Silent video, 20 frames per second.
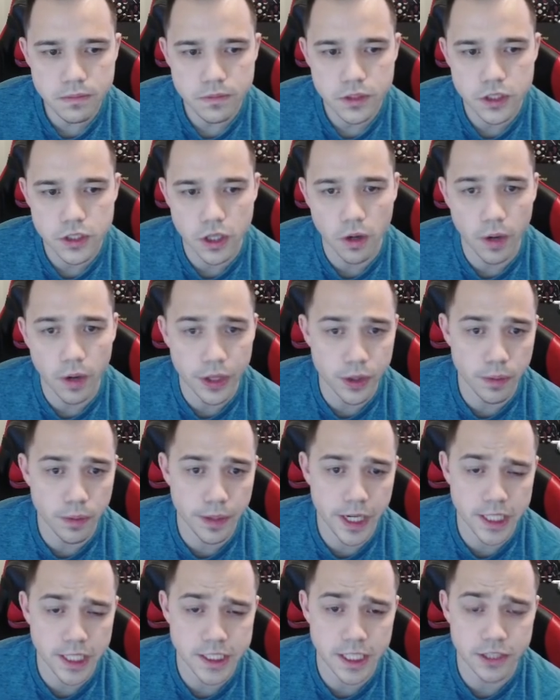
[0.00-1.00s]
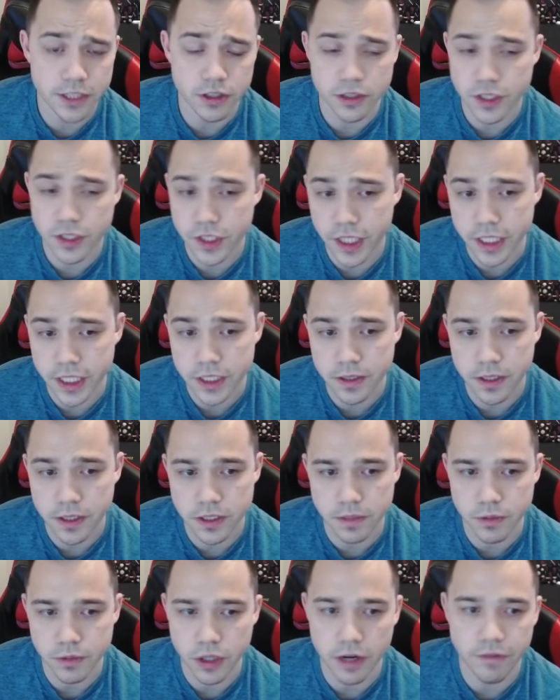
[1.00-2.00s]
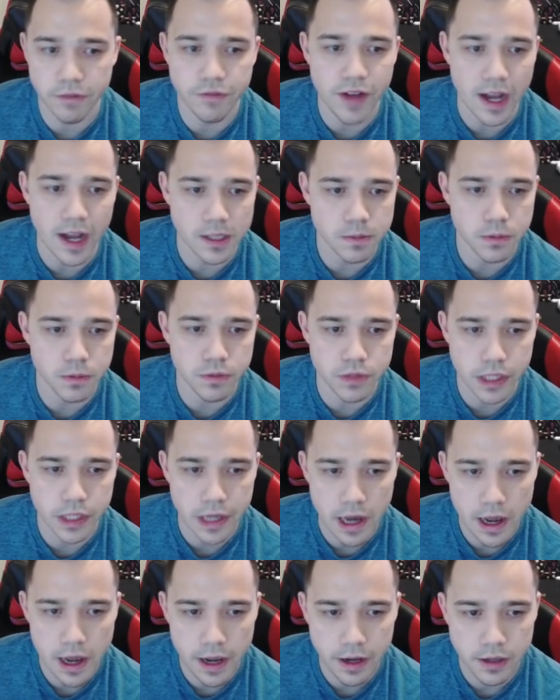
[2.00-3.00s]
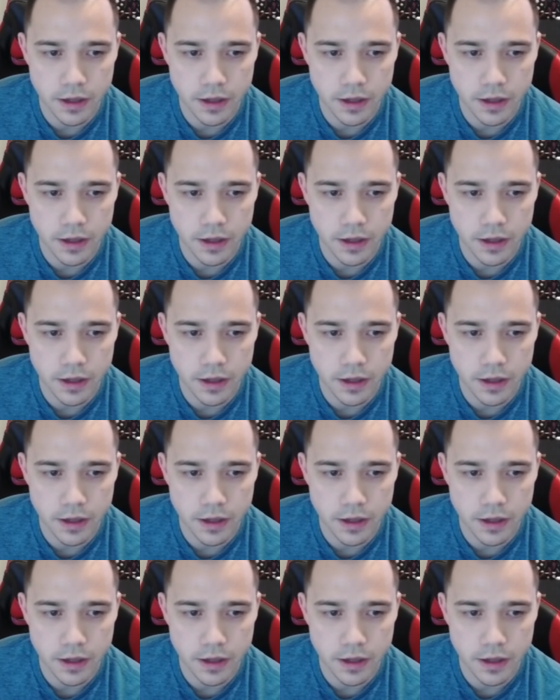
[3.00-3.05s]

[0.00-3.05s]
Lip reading: So I throw my Night Slash on 6 because I'm trying to fast move deny.